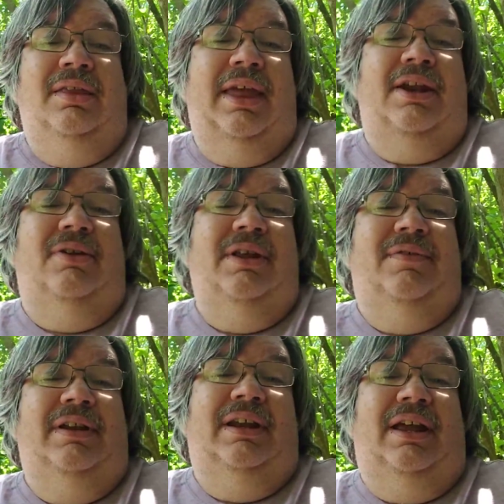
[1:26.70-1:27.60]
they don't
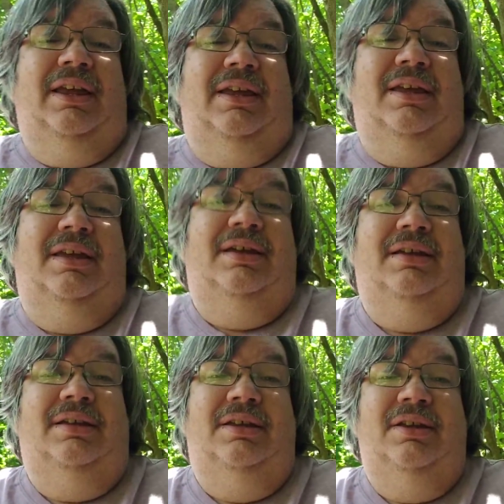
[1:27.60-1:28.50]
even like
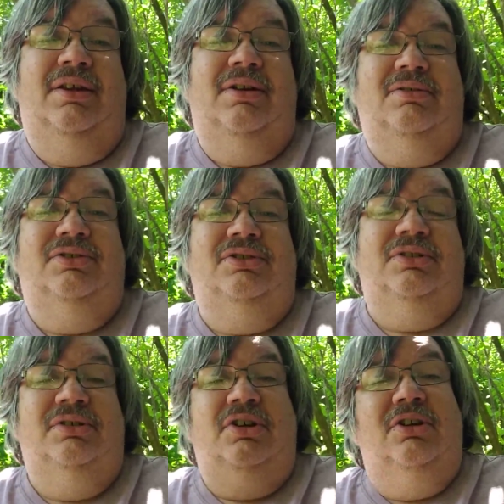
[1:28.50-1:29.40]
you know
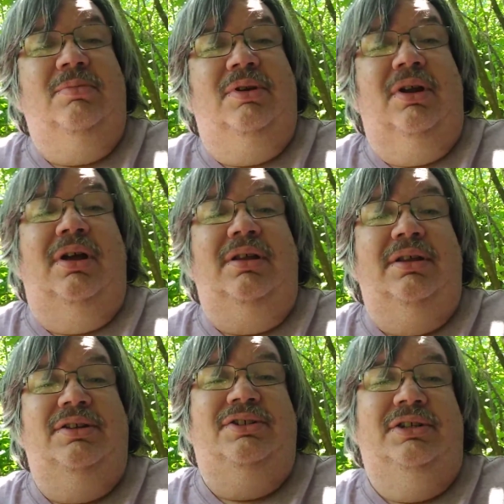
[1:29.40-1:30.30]
certain
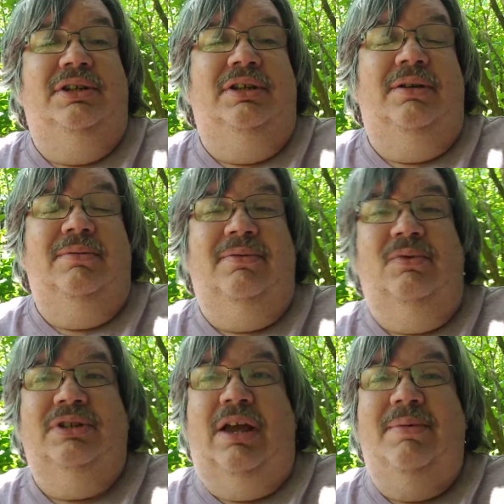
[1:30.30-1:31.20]
terminology, um,
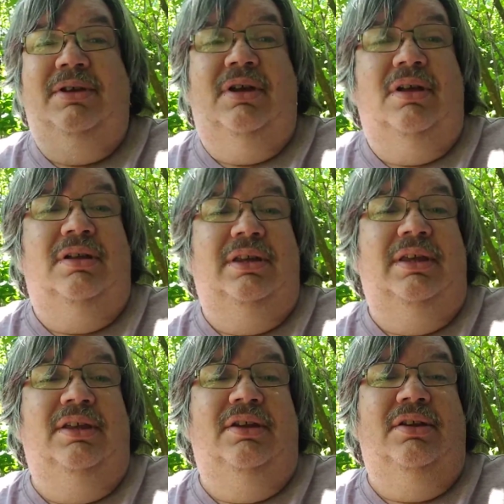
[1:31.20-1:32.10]
which I'll be
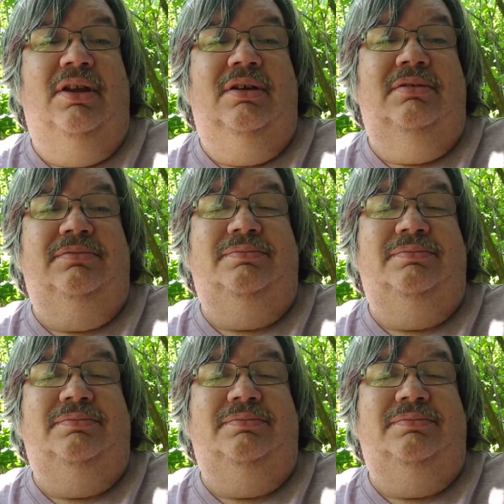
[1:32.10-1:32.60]
calling you know